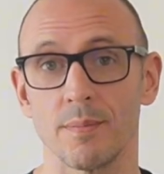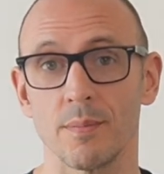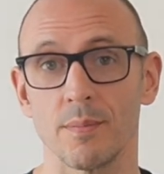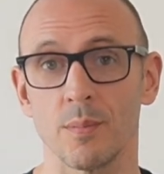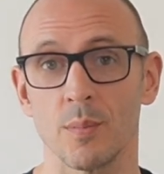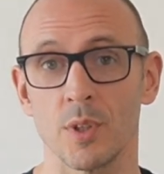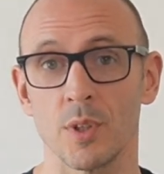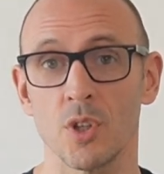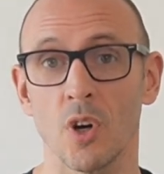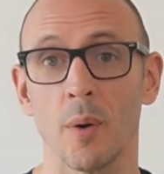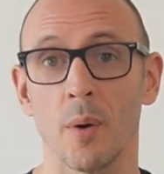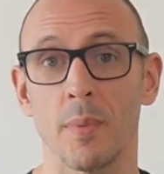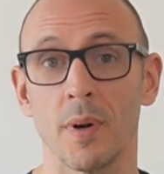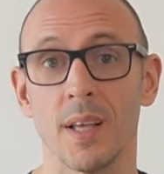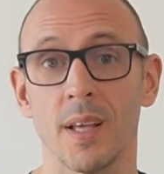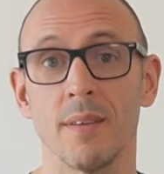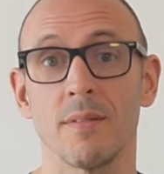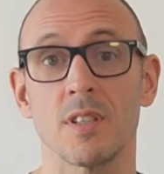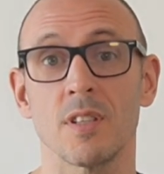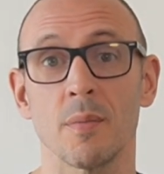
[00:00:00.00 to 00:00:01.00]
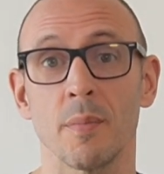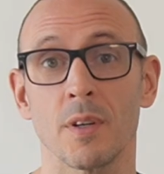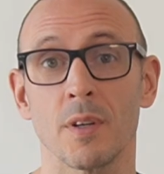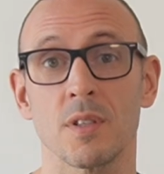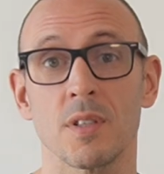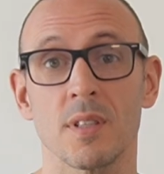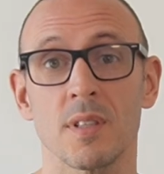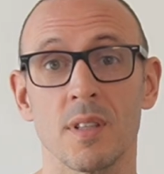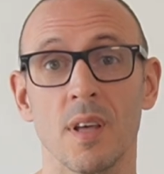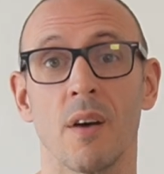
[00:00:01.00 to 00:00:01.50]
which I believe is the
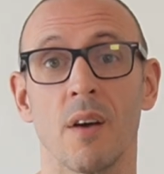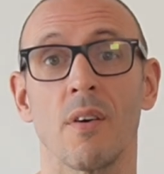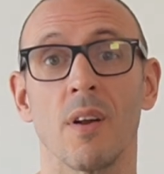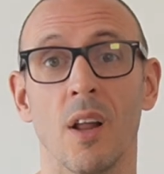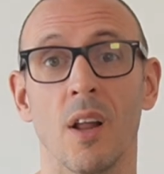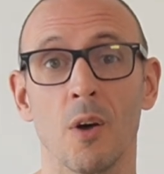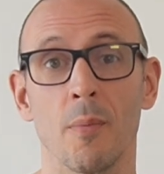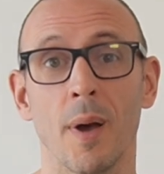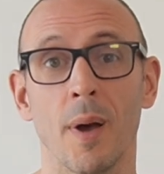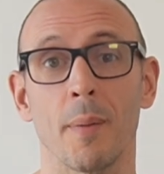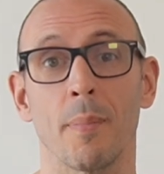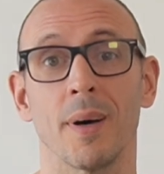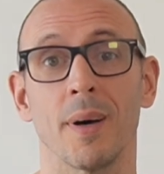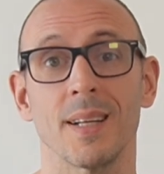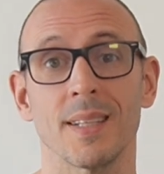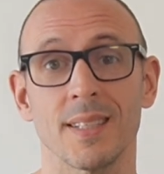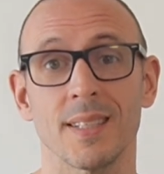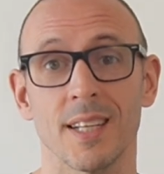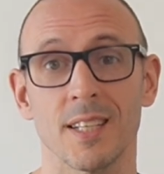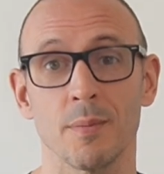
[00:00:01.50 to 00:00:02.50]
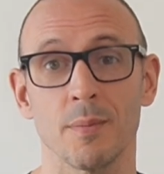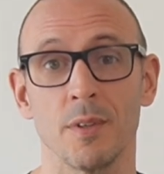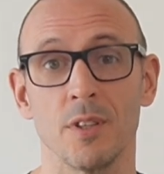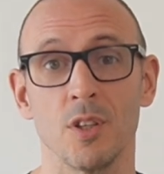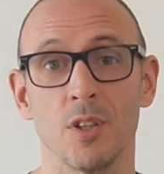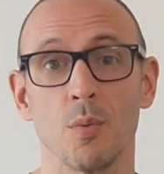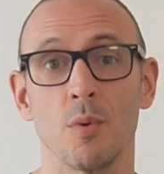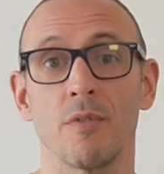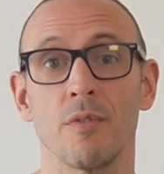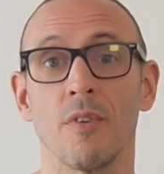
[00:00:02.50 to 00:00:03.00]
most thorough low back pain assessment
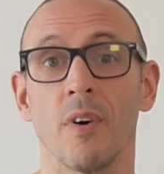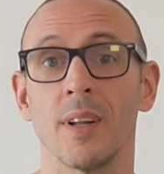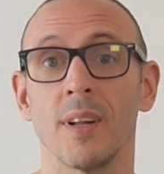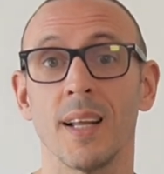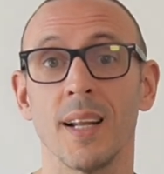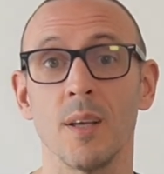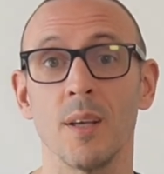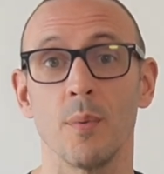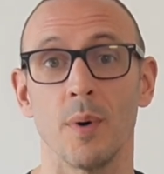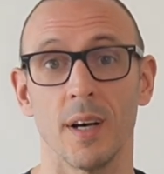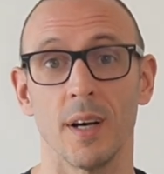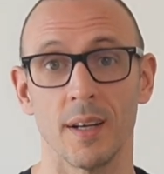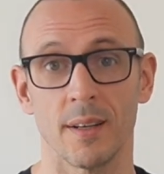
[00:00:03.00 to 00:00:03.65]
you will find anywhere.